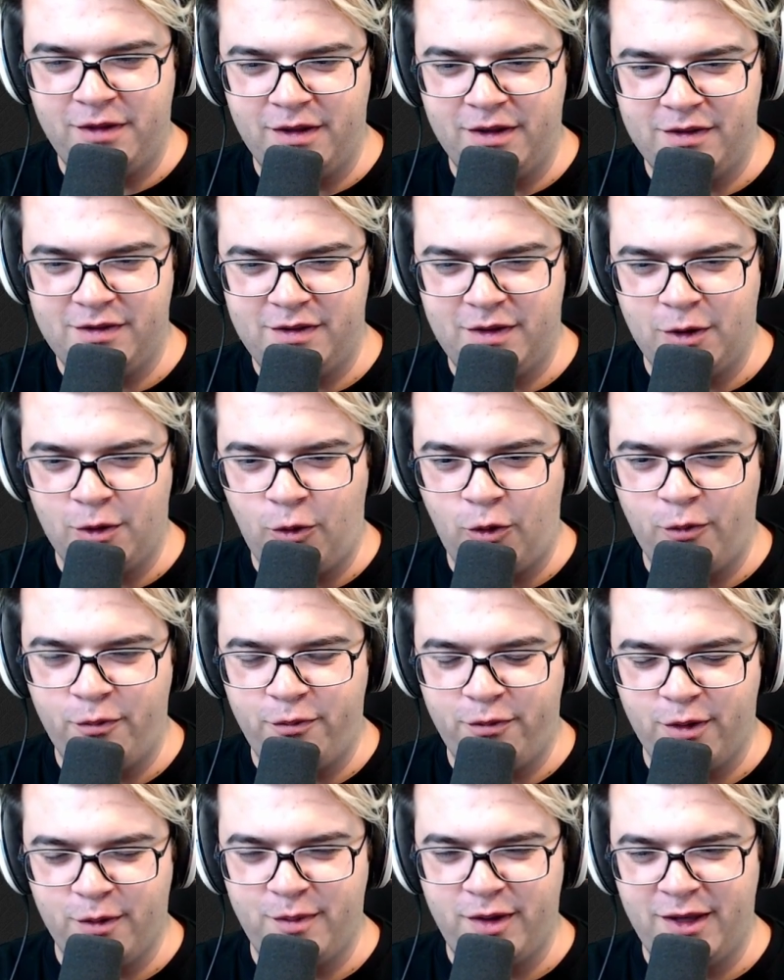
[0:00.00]
is there hope
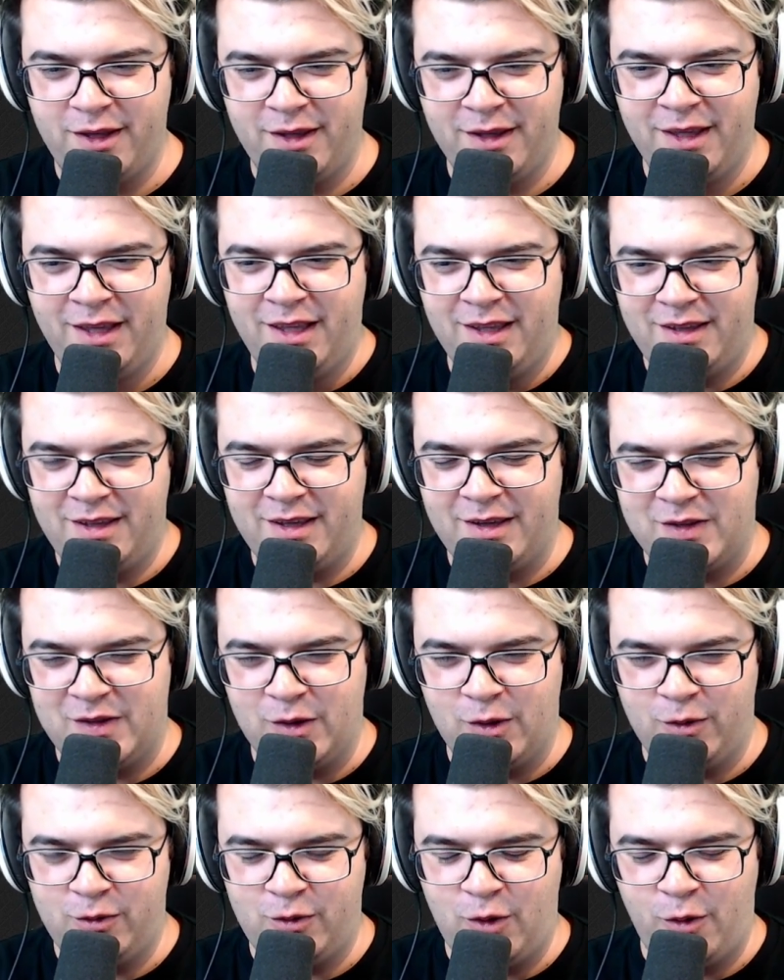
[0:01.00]
for me? Yes,
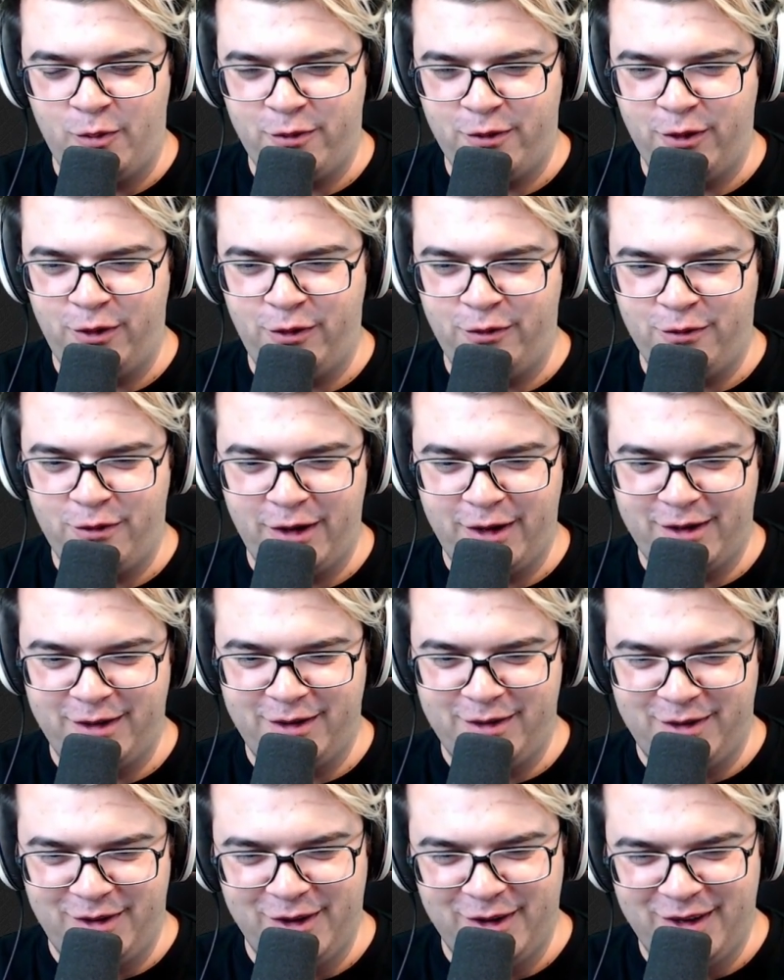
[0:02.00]
there's hope for you, Frank.
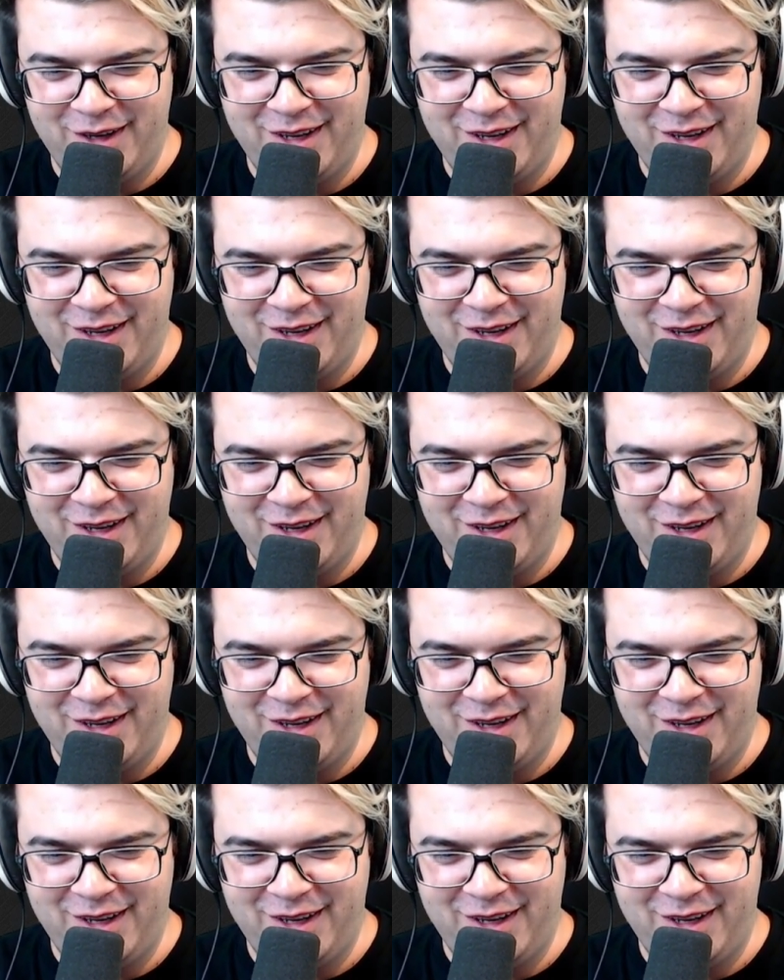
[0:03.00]
It's good.